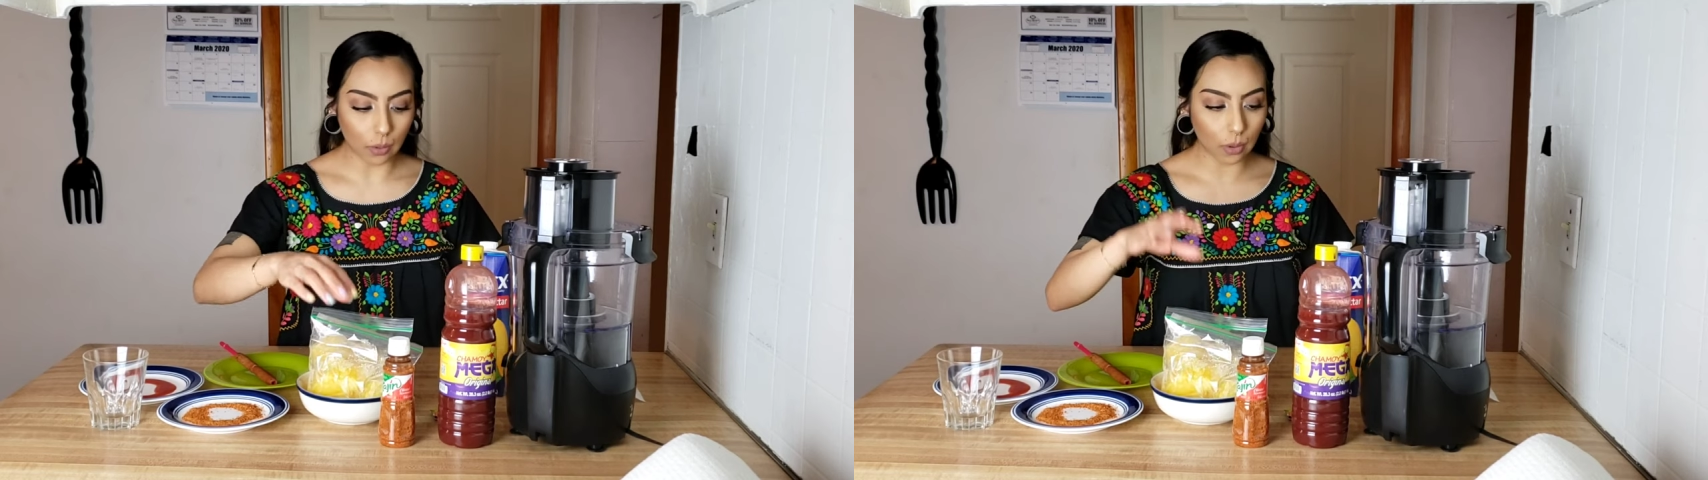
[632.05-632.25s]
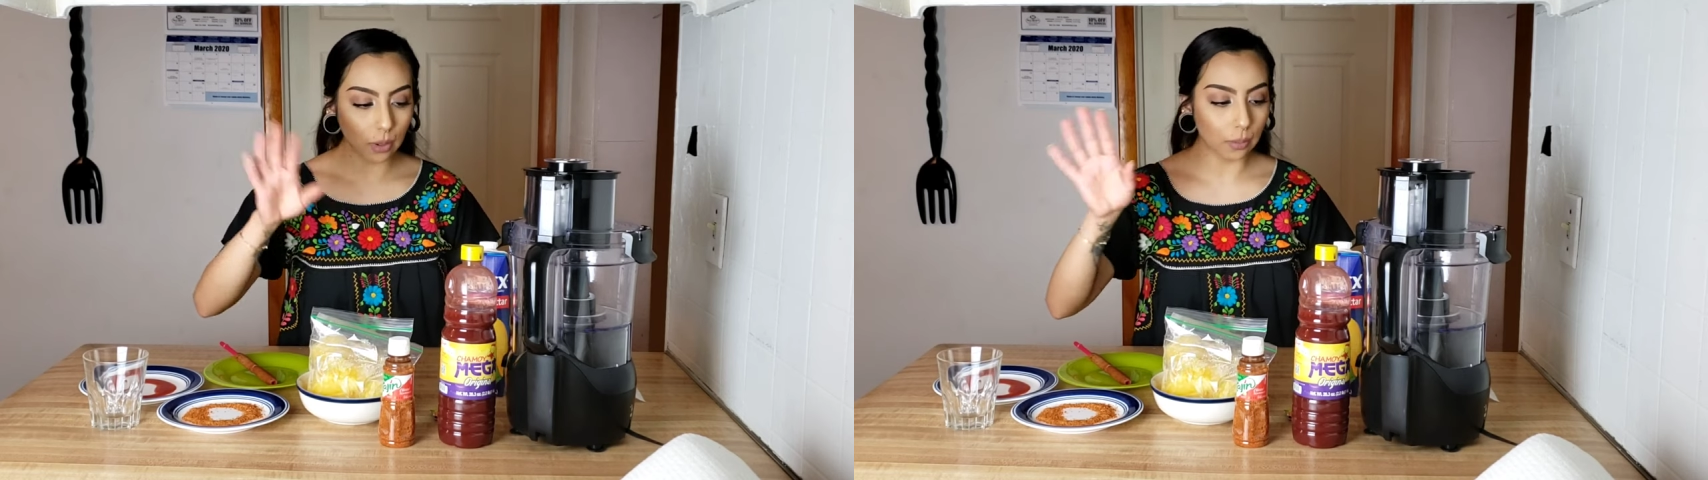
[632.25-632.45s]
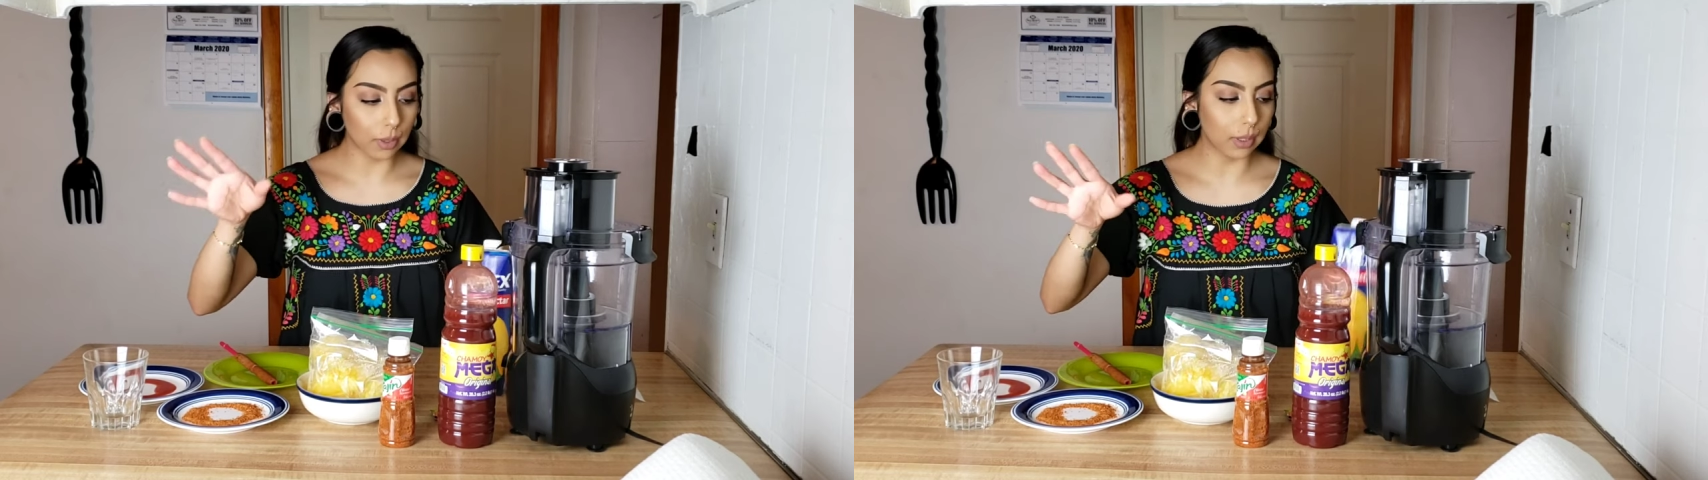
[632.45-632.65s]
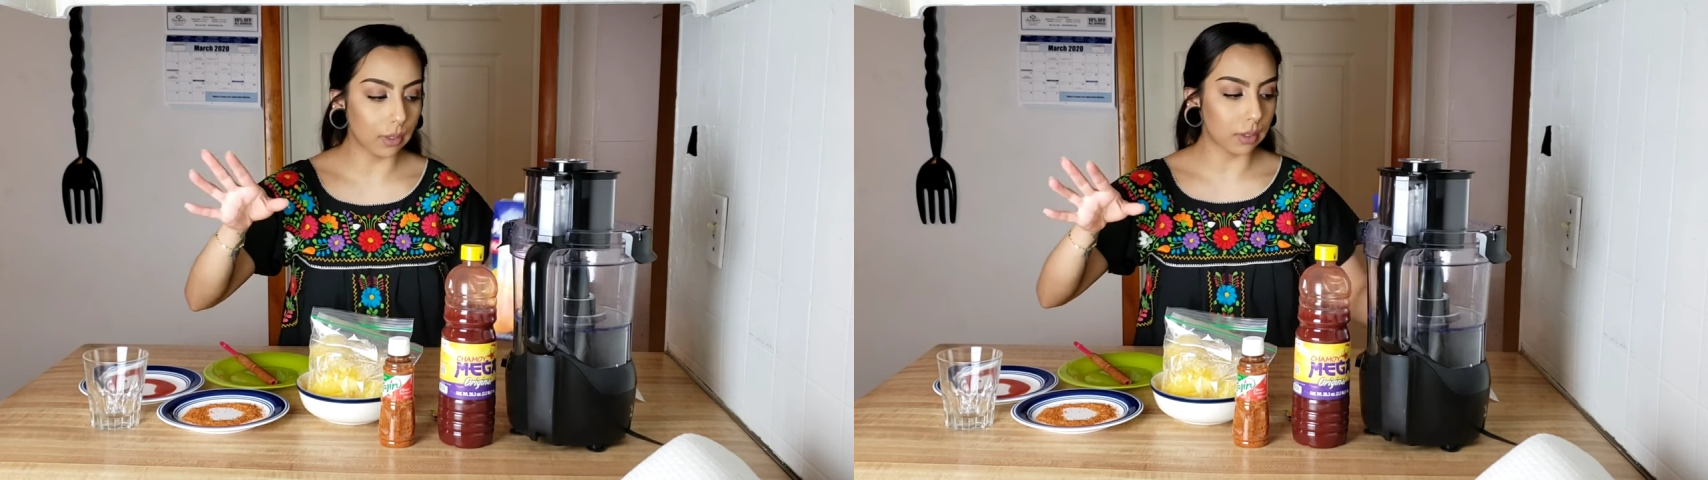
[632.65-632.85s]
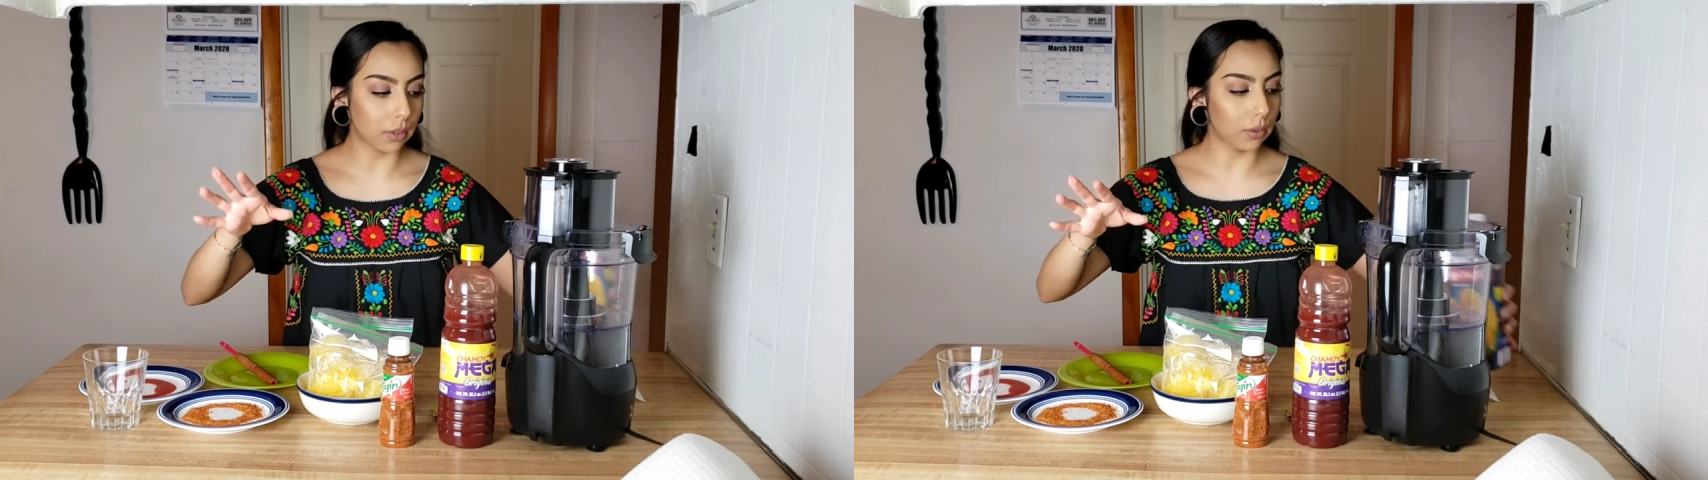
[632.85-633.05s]
Or what you
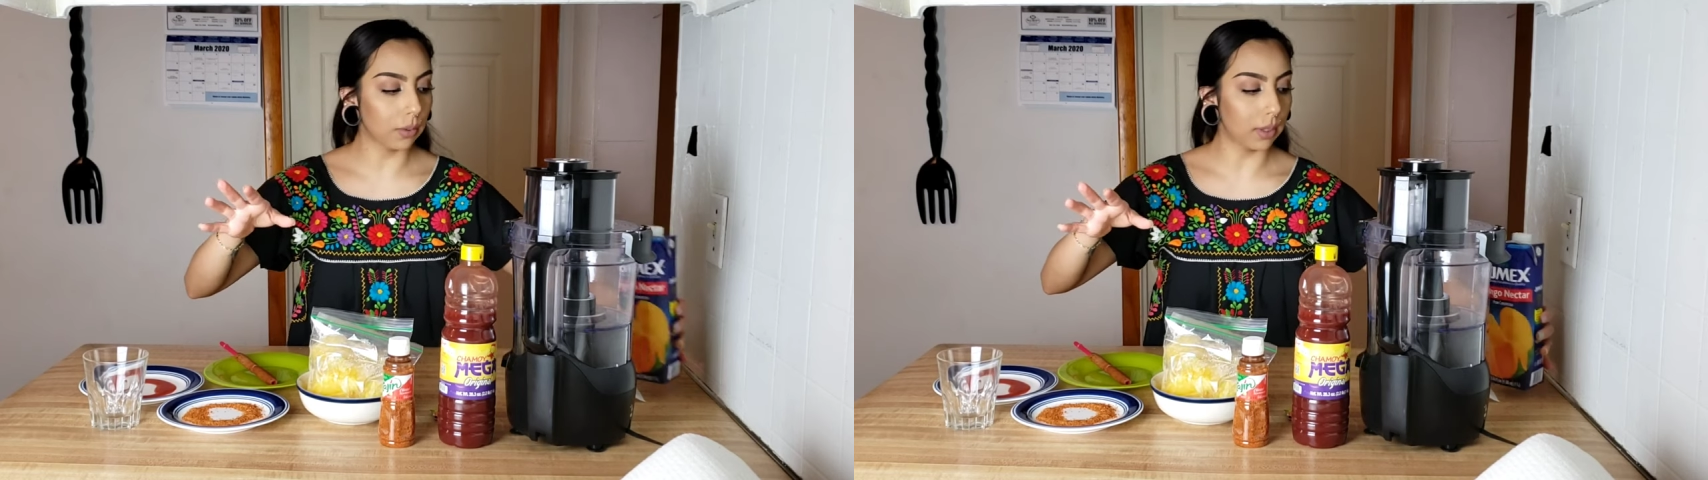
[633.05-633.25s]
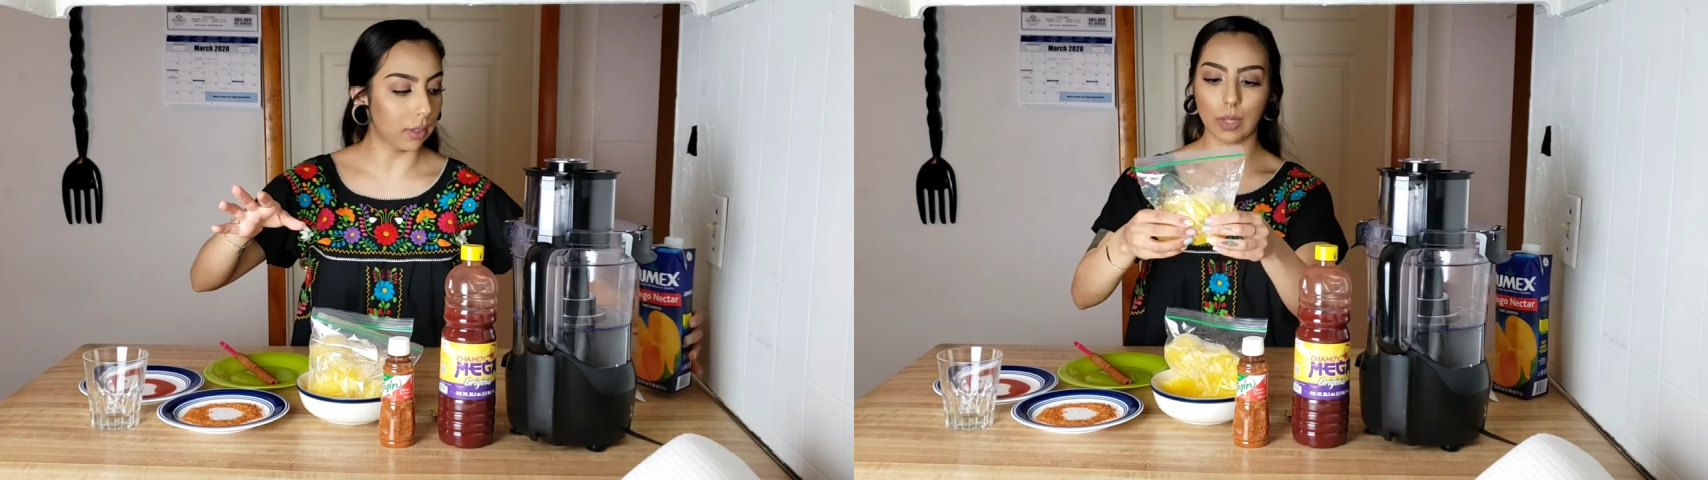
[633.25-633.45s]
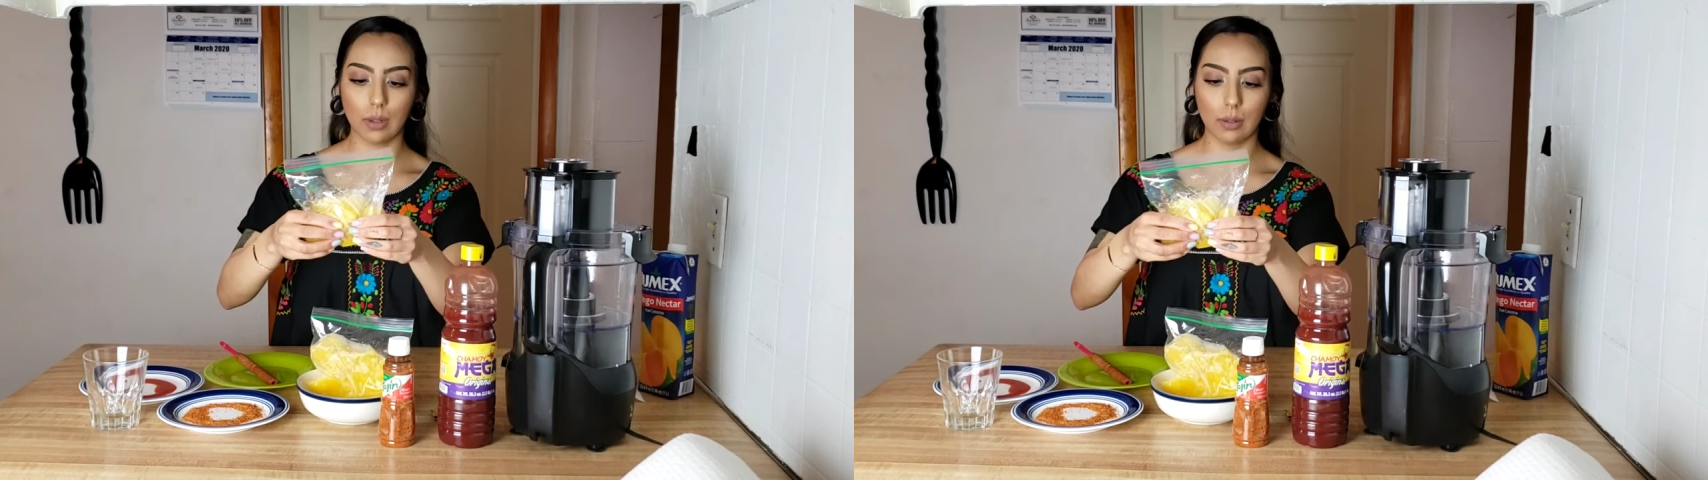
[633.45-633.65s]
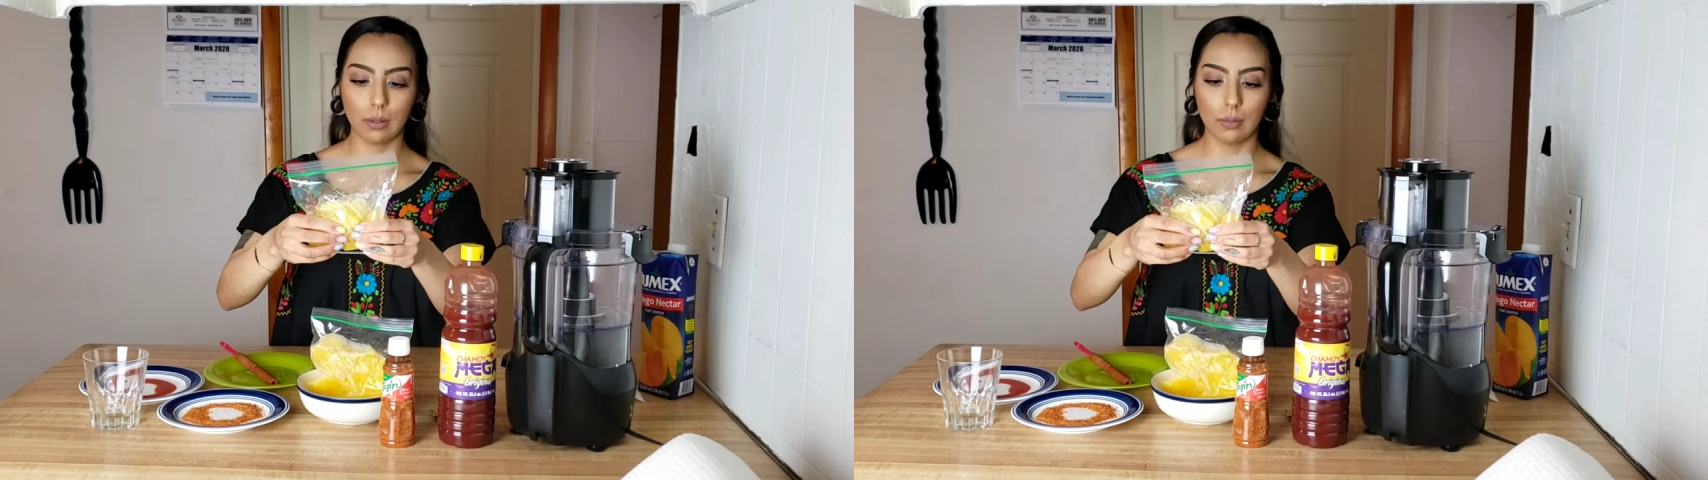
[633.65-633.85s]
could do is,